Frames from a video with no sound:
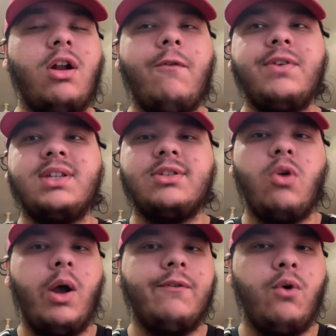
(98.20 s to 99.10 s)
office is
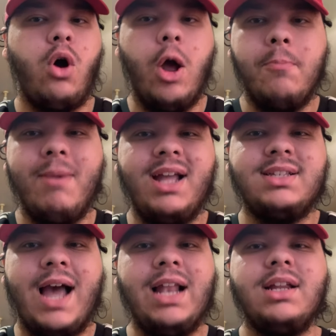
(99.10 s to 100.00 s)
going for homemade
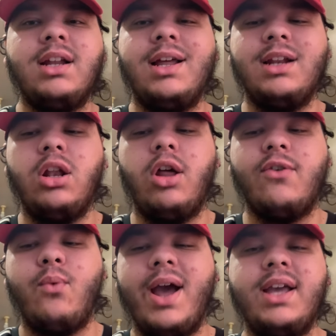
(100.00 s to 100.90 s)
talent in a lot
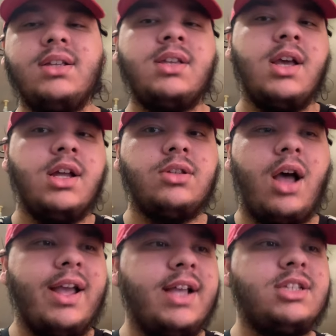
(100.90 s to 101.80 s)
of ways,
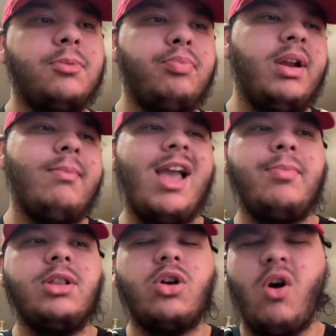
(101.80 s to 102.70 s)
I guess to bring
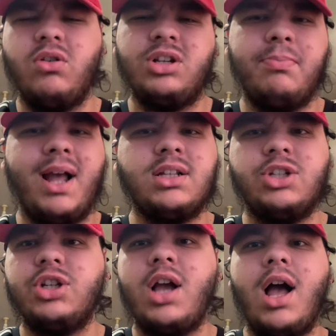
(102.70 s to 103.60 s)
maybe the culture back to
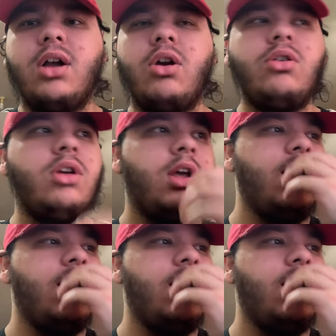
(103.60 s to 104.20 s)
Chicago.